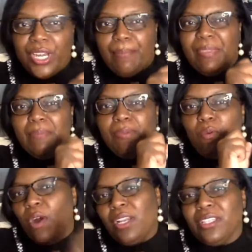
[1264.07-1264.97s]
that people
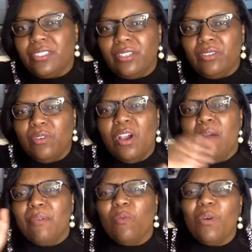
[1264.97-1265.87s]
want us to do.
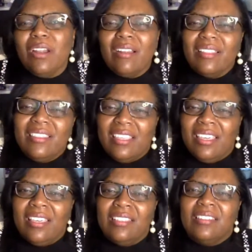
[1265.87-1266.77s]
But what are the
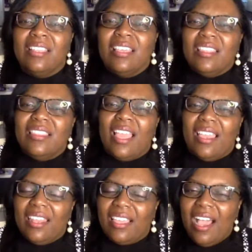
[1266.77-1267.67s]
things
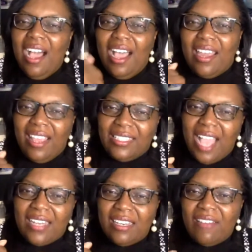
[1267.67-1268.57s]
that God has
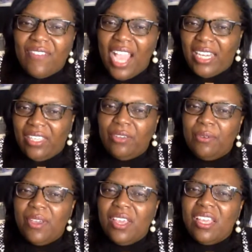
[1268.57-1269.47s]
identified in you,
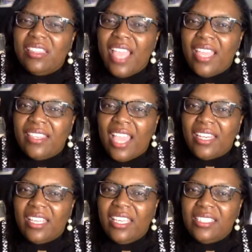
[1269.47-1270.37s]

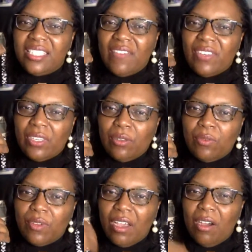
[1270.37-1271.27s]
that he's given
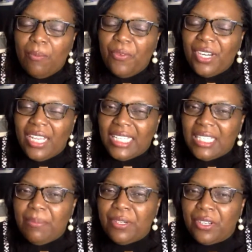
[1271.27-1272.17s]
you, what has
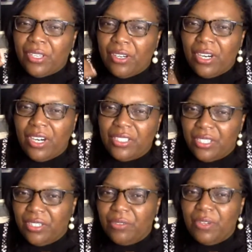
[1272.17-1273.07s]
he put on your heart to
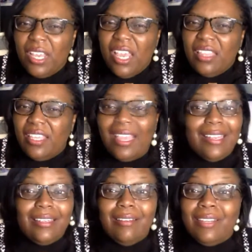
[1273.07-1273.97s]
do
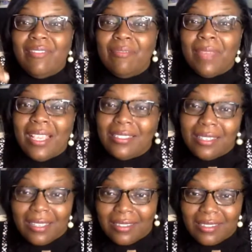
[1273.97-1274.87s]
that don't even make
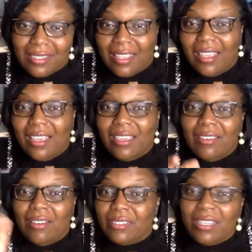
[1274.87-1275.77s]
sense,
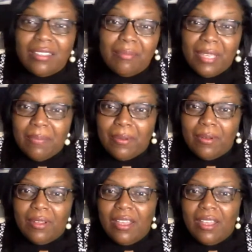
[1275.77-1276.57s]
to other people?